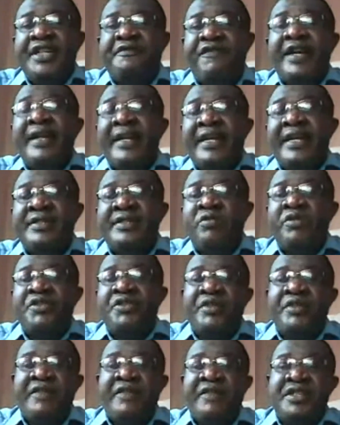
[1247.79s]
is
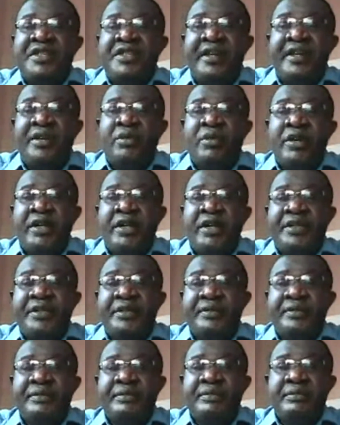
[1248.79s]
far less inside the wallet.
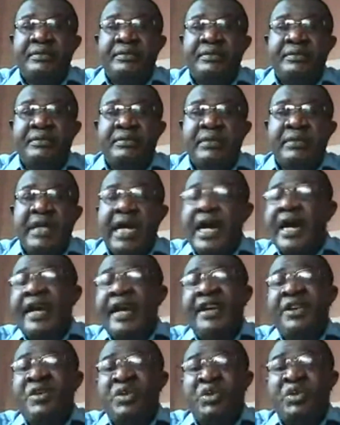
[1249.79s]
I
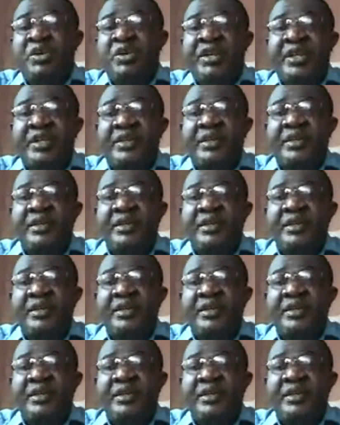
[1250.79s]
know that.